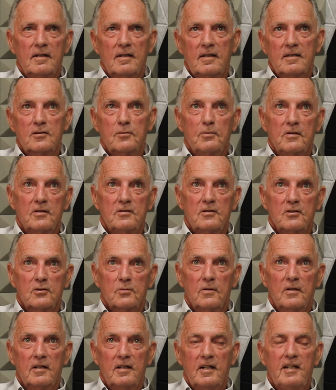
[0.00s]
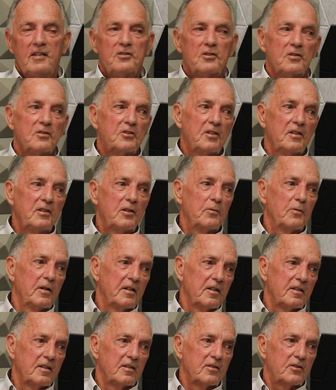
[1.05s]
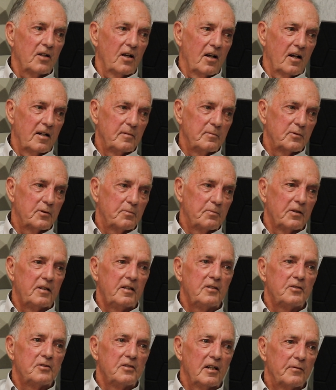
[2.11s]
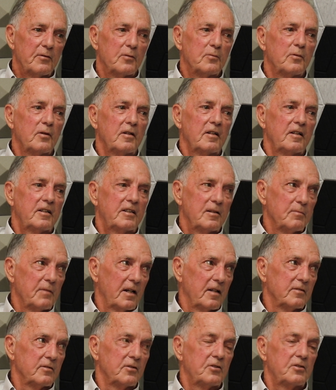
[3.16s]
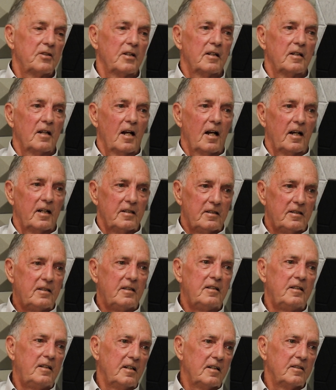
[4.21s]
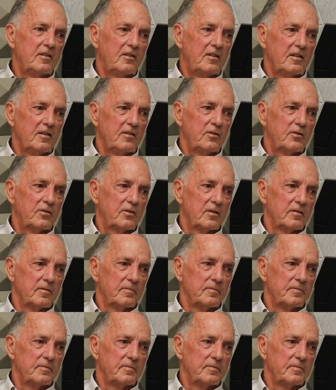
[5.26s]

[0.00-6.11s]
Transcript: let's put it this way, he's insinuated at times, but he's never really come out and said, I did these.